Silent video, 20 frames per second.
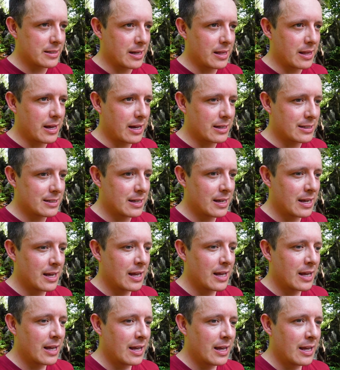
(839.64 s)
like that,
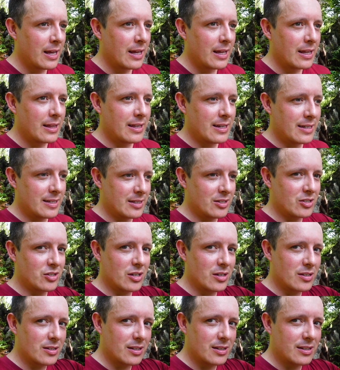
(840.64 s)
this is
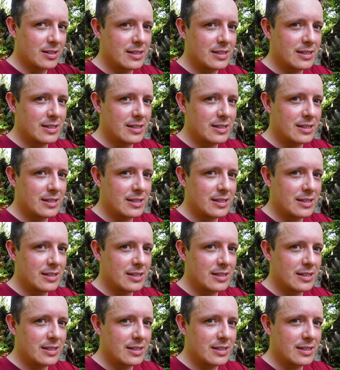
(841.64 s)
just a